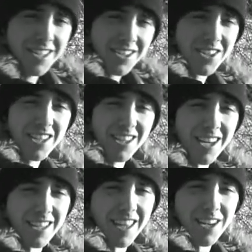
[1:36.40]
She didn't
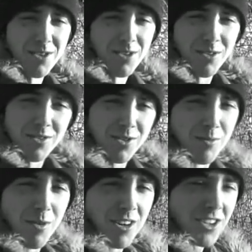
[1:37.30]
like that too
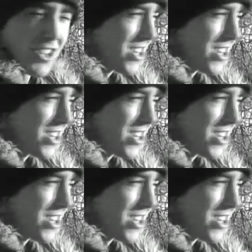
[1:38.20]
much.